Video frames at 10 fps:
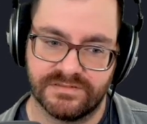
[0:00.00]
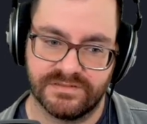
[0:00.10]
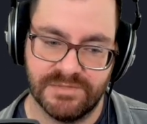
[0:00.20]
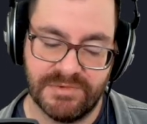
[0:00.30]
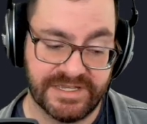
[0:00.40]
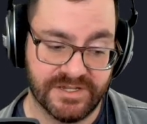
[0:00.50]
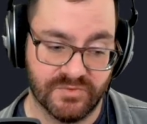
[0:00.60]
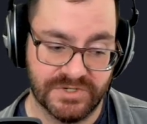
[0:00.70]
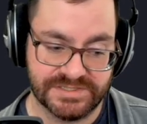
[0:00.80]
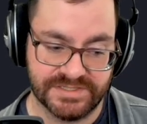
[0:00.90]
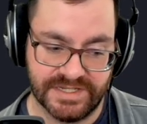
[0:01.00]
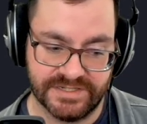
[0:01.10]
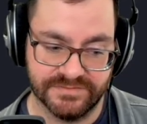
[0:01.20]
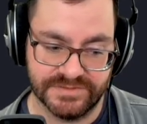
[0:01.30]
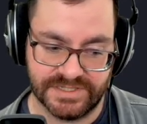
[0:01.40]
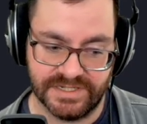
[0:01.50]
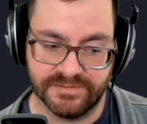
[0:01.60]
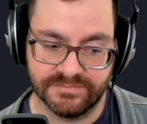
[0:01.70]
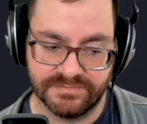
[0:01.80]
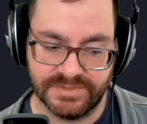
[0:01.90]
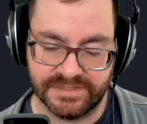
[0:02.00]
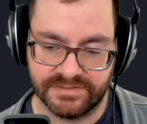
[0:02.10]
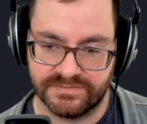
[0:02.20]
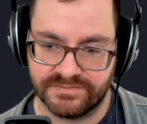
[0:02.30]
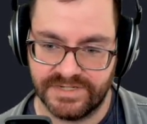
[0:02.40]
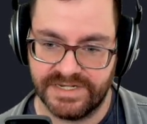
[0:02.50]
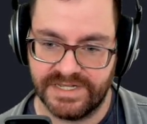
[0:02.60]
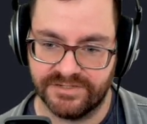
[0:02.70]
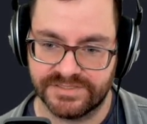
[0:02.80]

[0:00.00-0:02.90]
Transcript: You might get worse at that over time, but right now it's